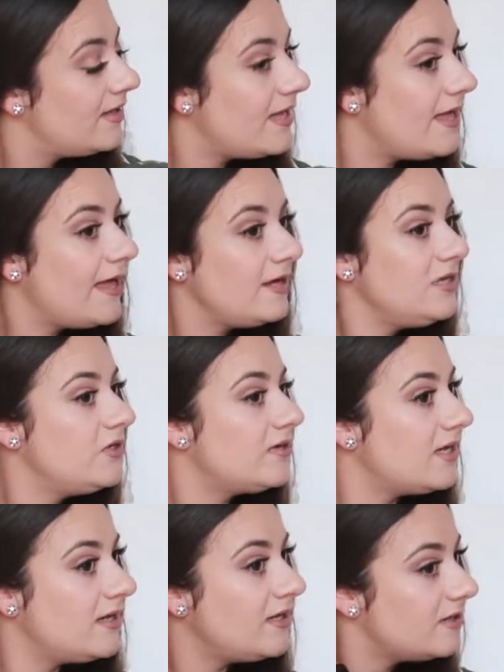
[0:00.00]
and you
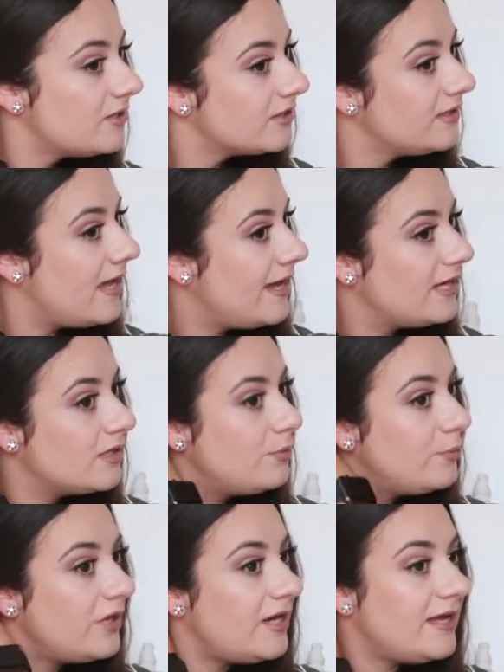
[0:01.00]
can either like
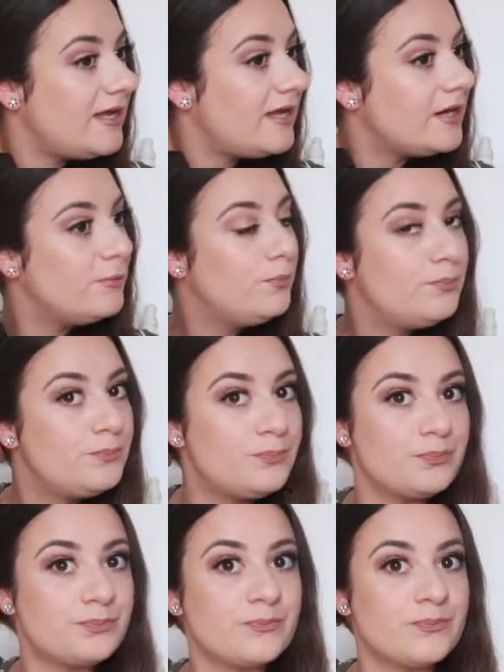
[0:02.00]
put it in
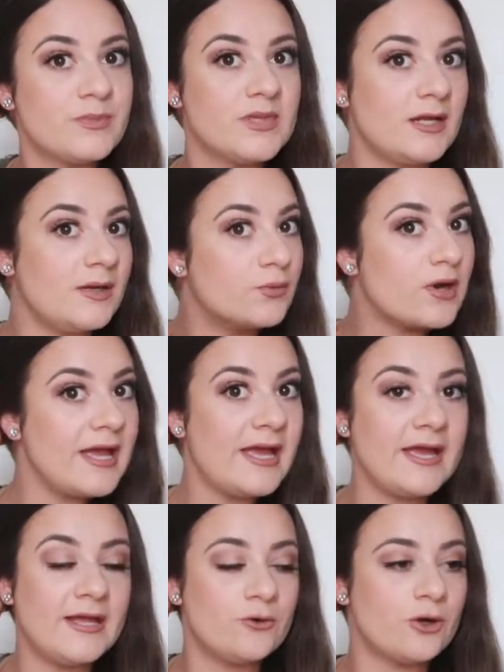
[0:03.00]
a
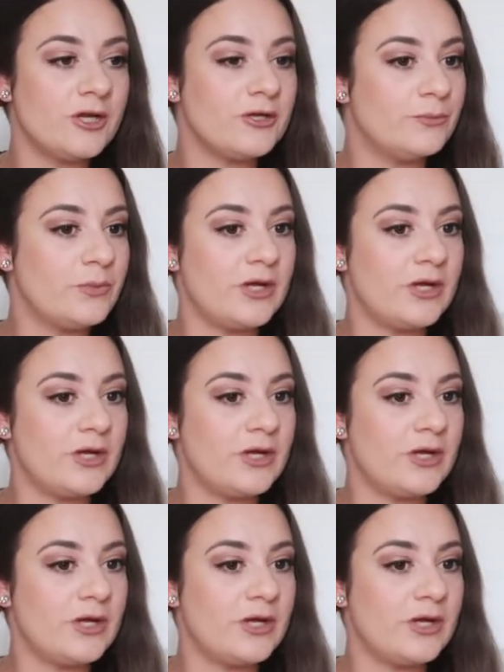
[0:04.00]
braid, or you can